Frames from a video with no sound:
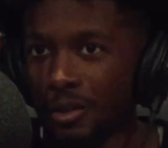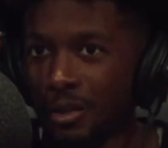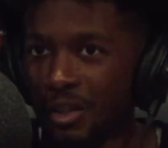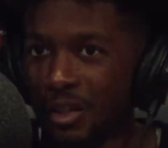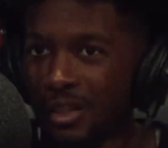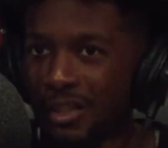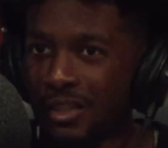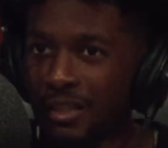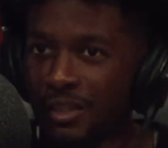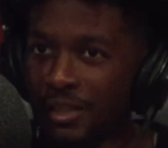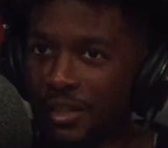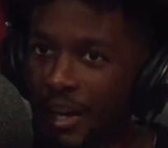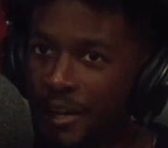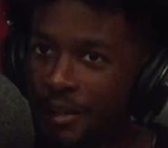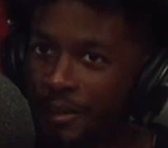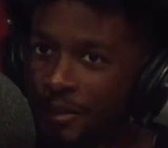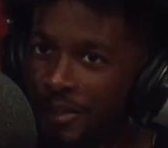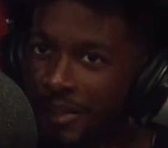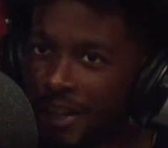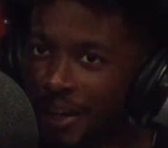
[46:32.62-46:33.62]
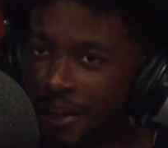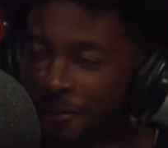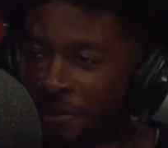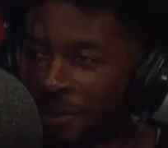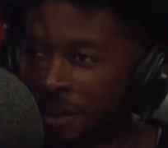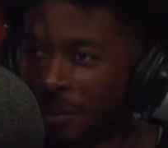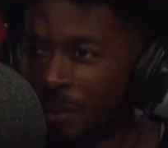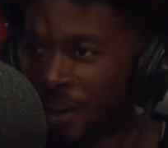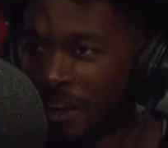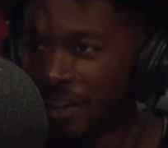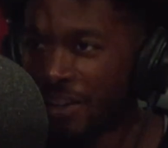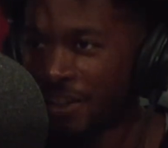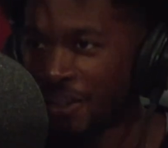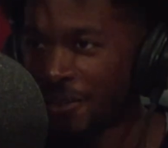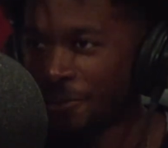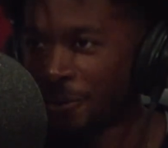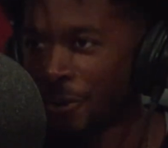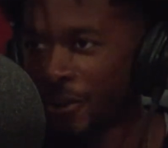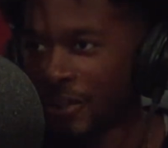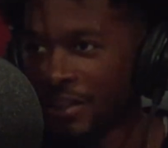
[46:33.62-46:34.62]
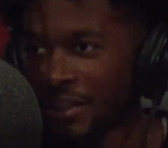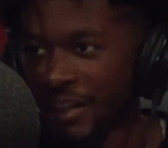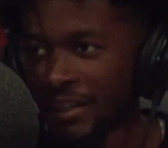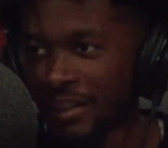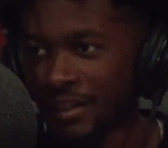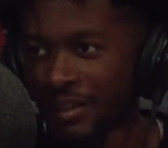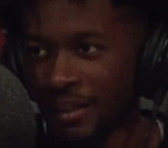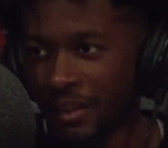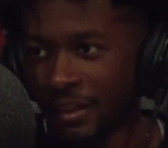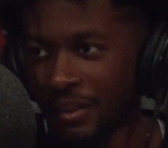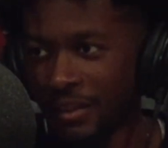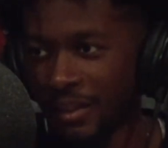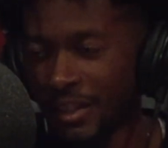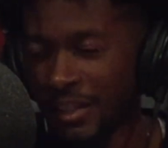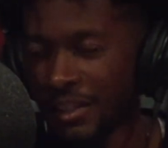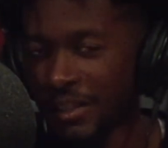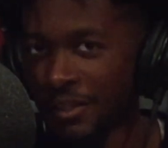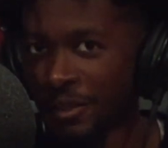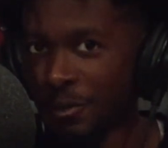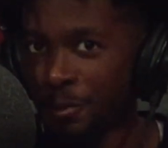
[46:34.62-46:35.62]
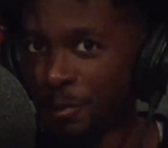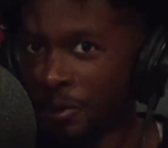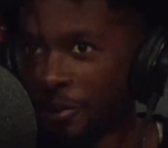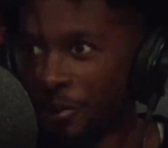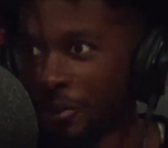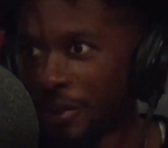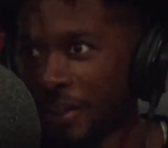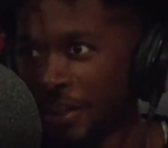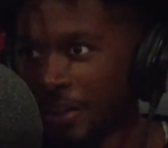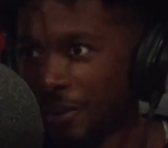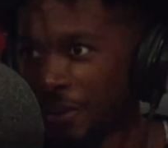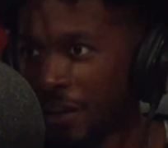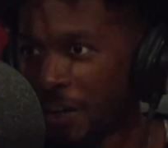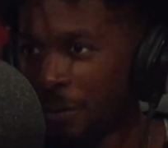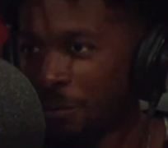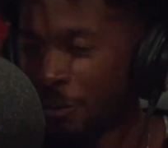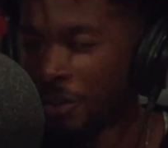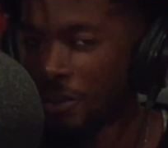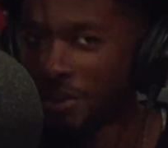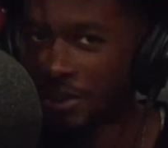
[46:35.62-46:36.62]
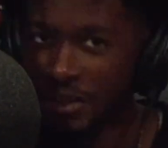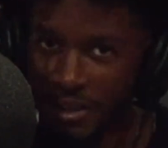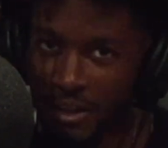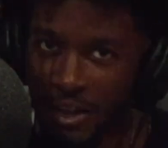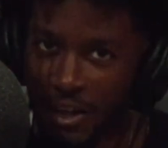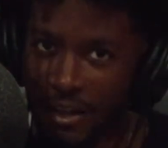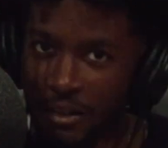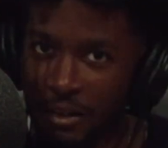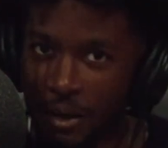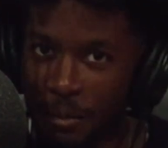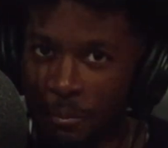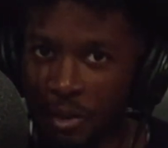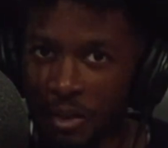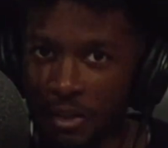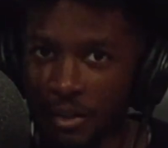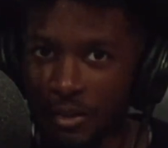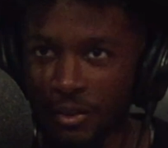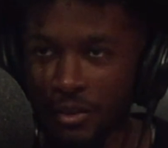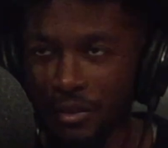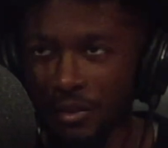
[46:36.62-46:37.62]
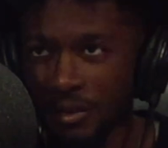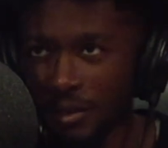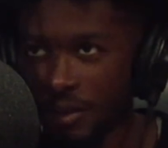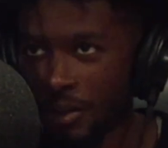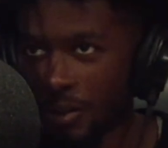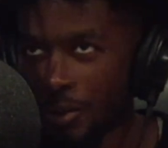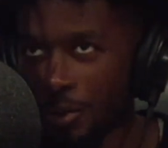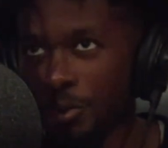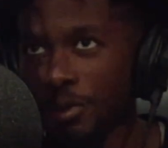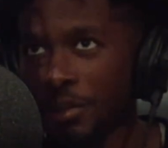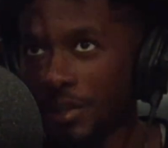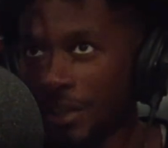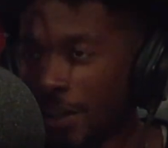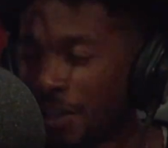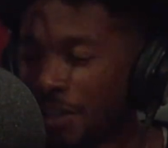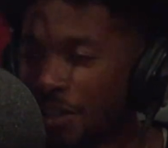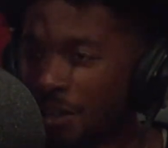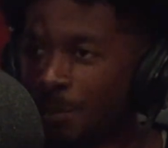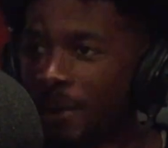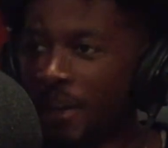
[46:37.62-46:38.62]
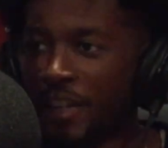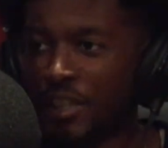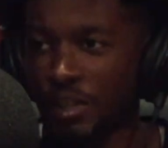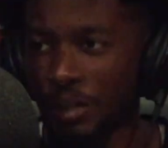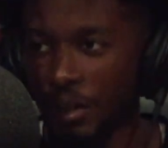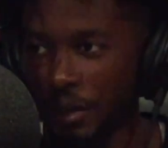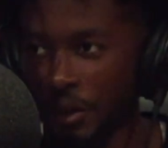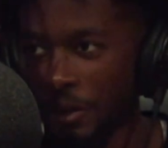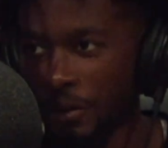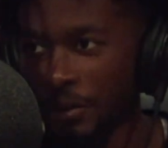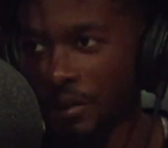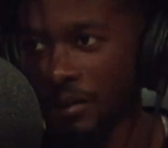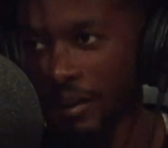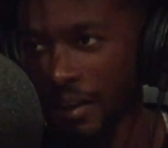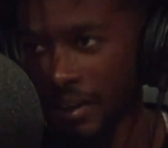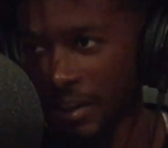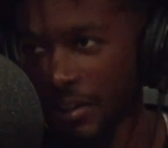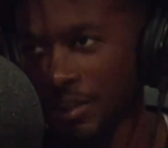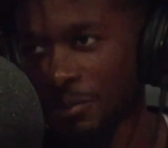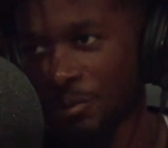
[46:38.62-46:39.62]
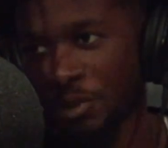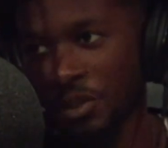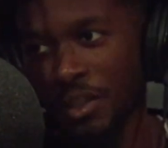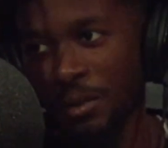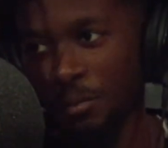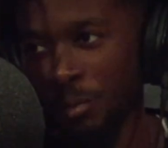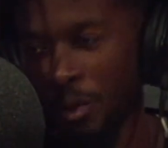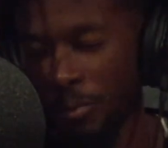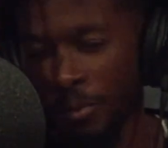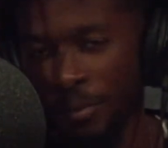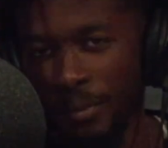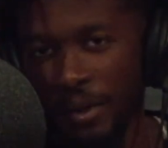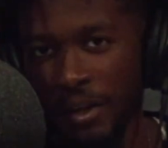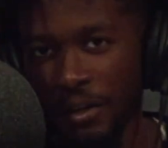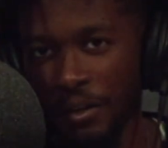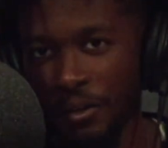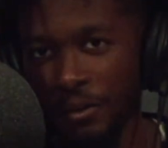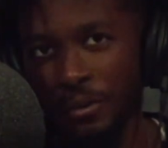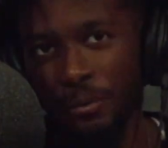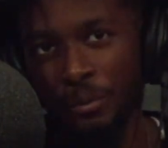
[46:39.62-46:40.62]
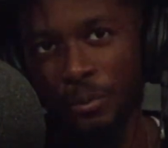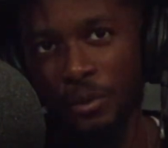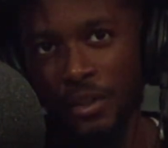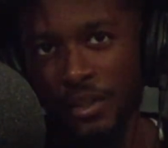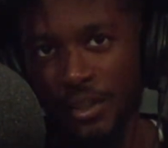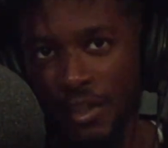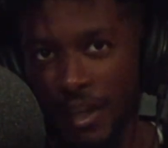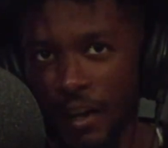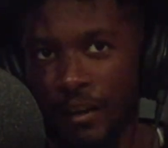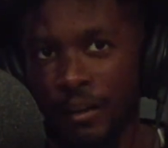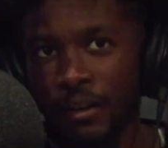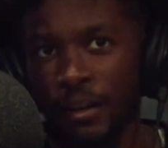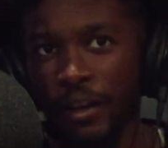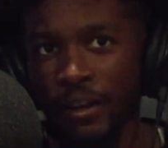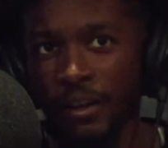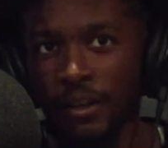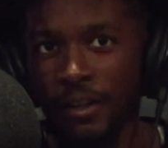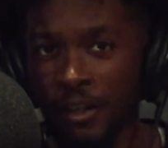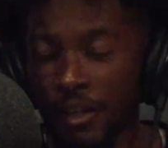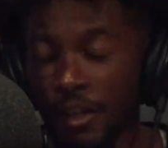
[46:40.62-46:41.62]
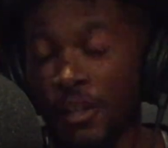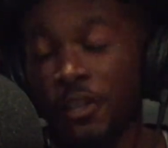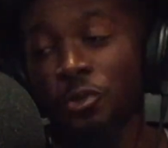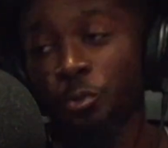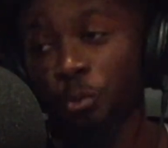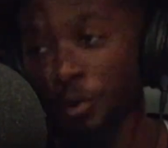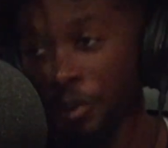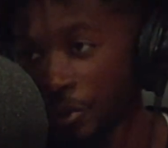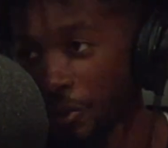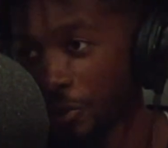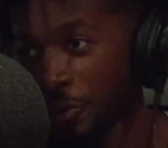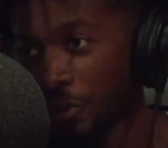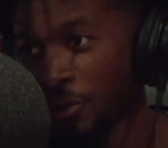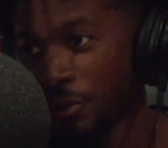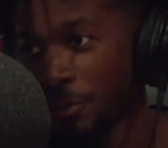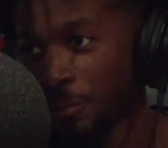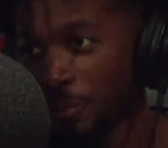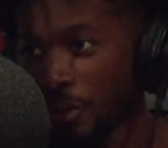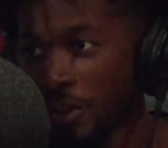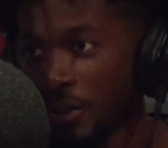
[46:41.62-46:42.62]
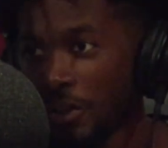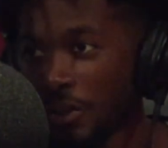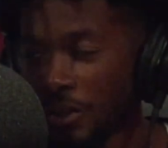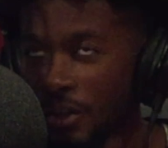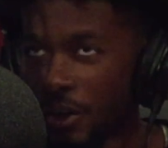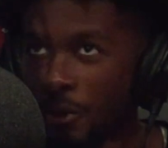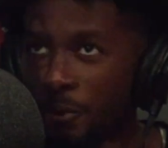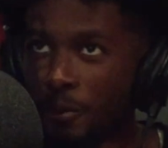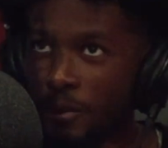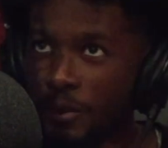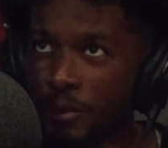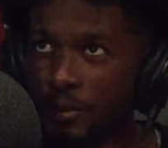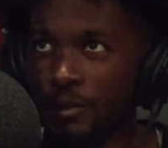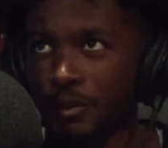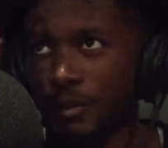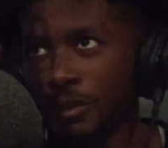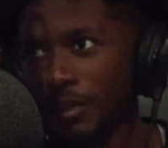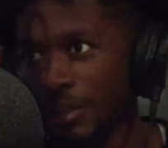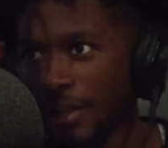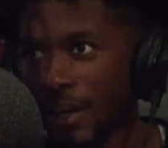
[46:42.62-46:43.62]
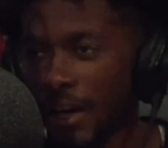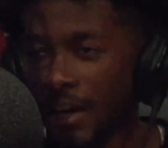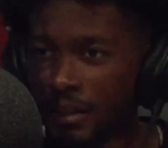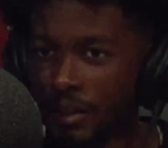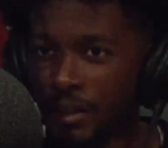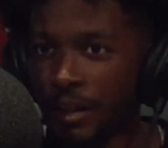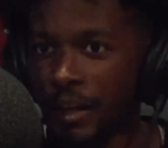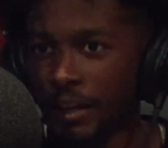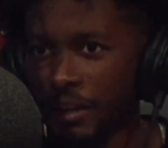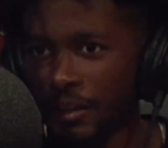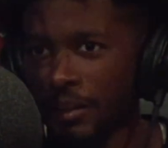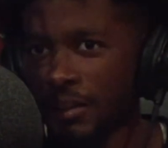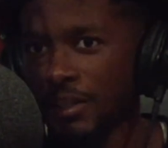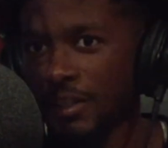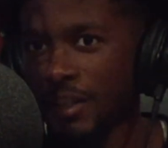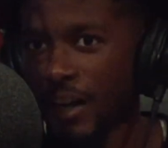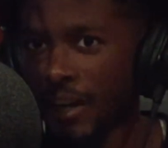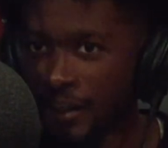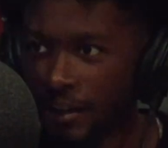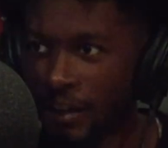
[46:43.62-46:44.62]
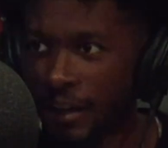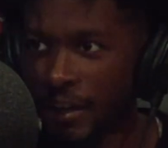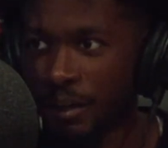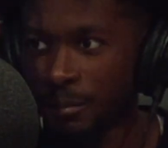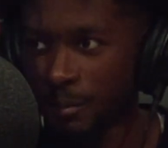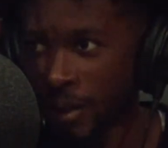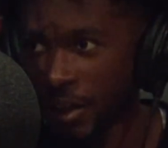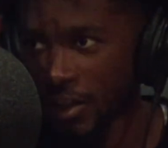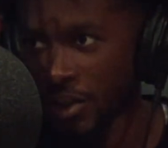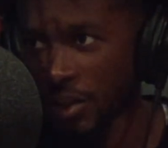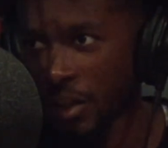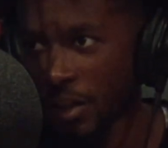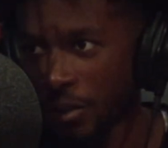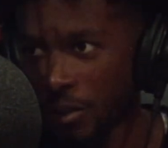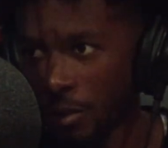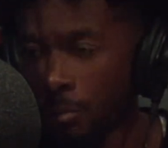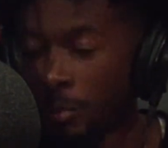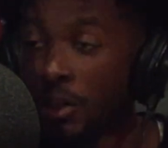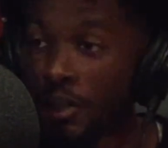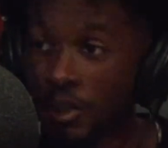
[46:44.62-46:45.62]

it's kind of a debate as far as like this is a real thing or not, because it's kind of, I mean, you can say it's imaginary, like it's some shit that people made up, but it's kind of like it's real, but you know, it's kind of like imaginary, but